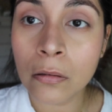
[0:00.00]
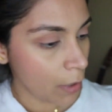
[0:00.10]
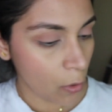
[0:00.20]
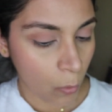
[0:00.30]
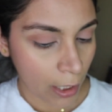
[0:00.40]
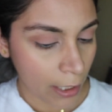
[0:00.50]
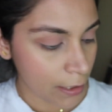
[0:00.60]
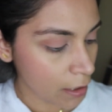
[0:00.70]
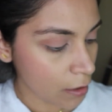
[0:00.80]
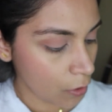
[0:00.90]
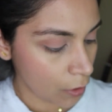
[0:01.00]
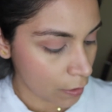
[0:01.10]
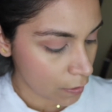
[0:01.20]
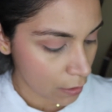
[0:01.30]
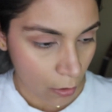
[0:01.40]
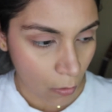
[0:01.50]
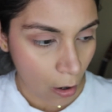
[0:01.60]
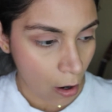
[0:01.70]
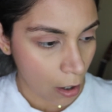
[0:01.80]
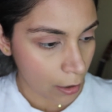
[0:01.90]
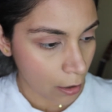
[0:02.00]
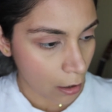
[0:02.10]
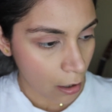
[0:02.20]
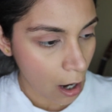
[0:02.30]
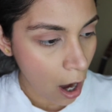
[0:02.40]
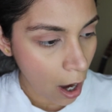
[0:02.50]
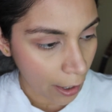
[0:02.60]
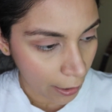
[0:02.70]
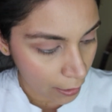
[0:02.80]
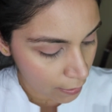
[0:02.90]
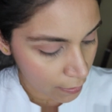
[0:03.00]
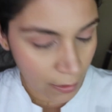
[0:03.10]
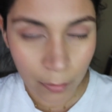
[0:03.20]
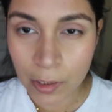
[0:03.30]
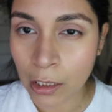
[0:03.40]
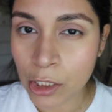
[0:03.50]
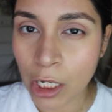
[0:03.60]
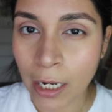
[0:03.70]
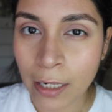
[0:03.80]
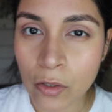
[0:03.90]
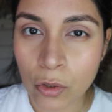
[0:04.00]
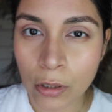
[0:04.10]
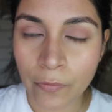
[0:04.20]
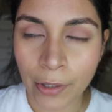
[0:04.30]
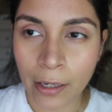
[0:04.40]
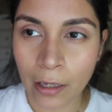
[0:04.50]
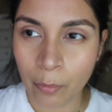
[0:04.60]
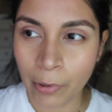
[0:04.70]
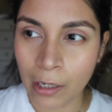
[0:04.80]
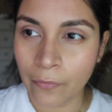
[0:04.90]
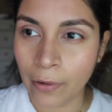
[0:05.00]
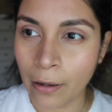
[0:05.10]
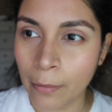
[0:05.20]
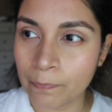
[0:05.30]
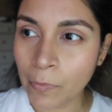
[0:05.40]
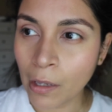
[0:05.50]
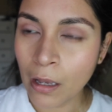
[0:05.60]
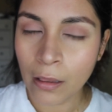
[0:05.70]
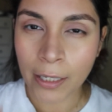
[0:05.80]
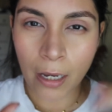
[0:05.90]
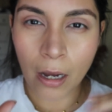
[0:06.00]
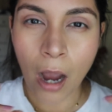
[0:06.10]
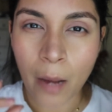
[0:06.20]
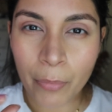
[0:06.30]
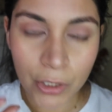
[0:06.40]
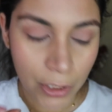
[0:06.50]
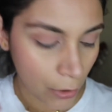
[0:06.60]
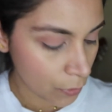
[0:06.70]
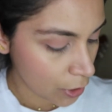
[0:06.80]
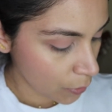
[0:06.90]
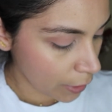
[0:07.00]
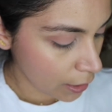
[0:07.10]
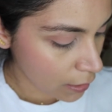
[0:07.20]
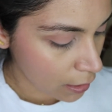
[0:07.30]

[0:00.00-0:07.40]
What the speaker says: What I did notice though on her eyes, it seems like she has sort of like a bit of a copper tone to it.